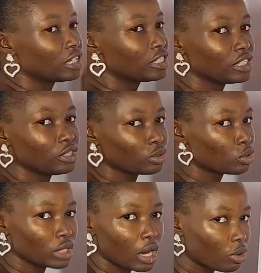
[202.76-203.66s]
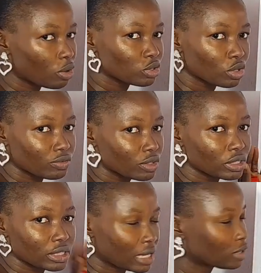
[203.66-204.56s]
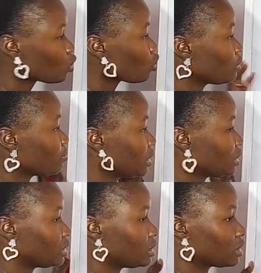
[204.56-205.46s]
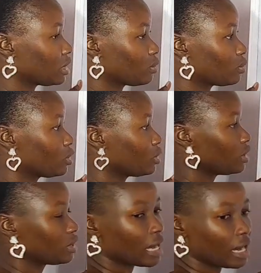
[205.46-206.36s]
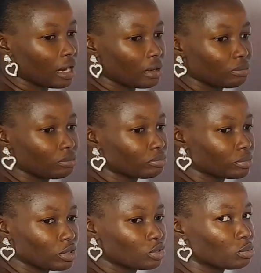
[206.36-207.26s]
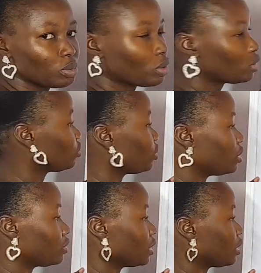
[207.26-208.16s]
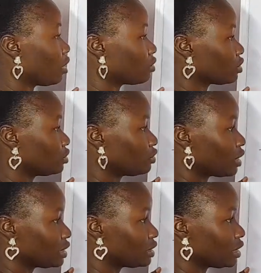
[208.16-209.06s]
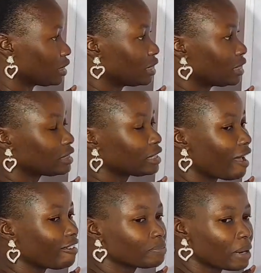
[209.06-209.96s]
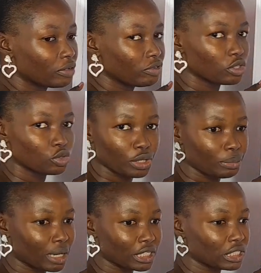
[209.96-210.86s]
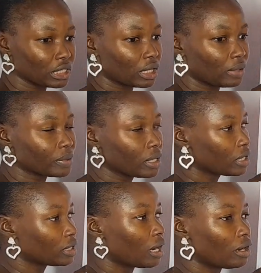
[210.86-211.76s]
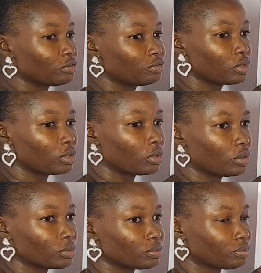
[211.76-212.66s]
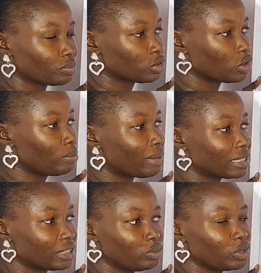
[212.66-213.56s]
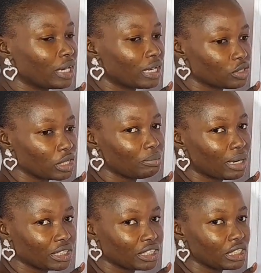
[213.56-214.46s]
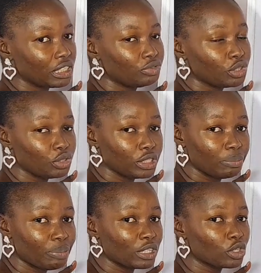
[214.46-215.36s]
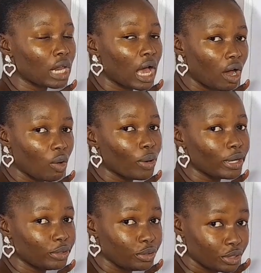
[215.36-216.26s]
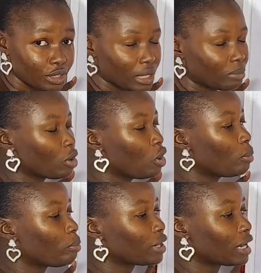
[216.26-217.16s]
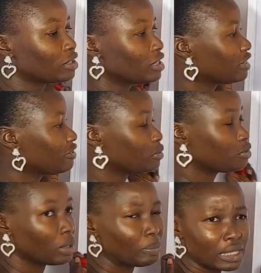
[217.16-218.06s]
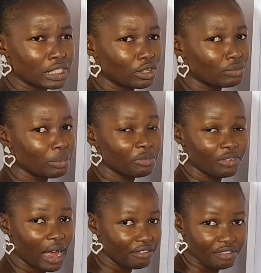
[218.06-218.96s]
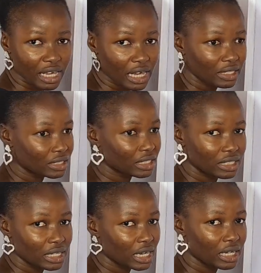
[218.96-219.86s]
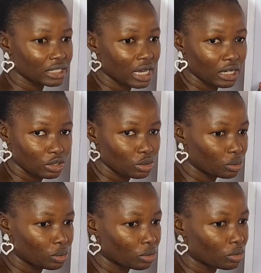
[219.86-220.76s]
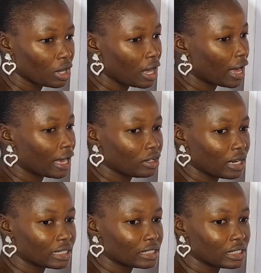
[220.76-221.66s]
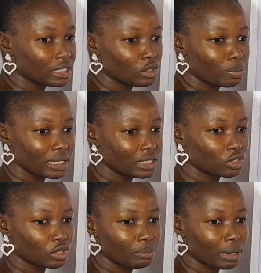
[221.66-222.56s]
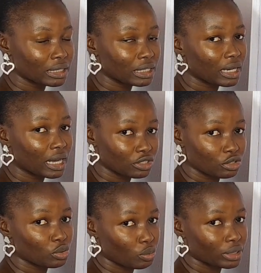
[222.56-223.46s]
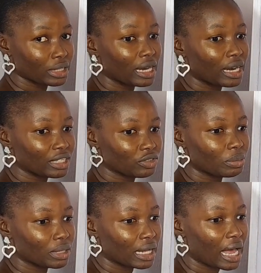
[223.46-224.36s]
The total cost of those 10 sewing machines now, it could be what? 400,000. You write it there. The lifespan of your sewing machine now. Now for sewing machine, we know that sewing machine, it depends on how well you use them, but you can just give a durability of maybe 5 years, 6 years, and so on. I know that the domestic sewing machine lasts 2 weeks, can last for more than.